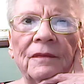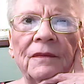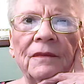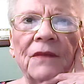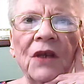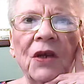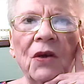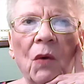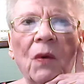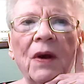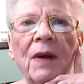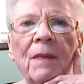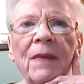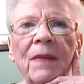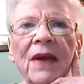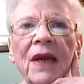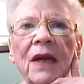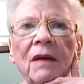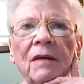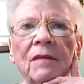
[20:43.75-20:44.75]
You know what I
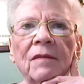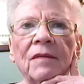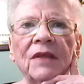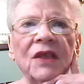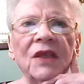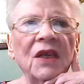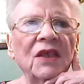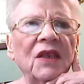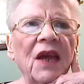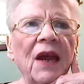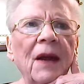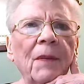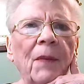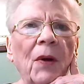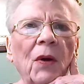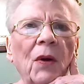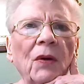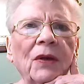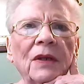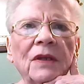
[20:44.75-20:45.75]
mean?
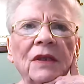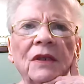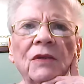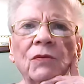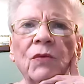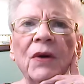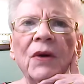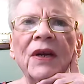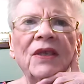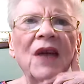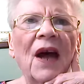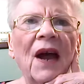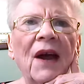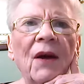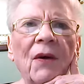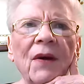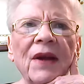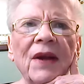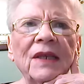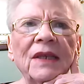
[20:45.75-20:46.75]
Disabled,
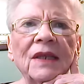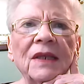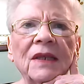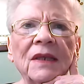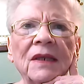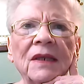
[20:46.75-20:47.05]
retirees.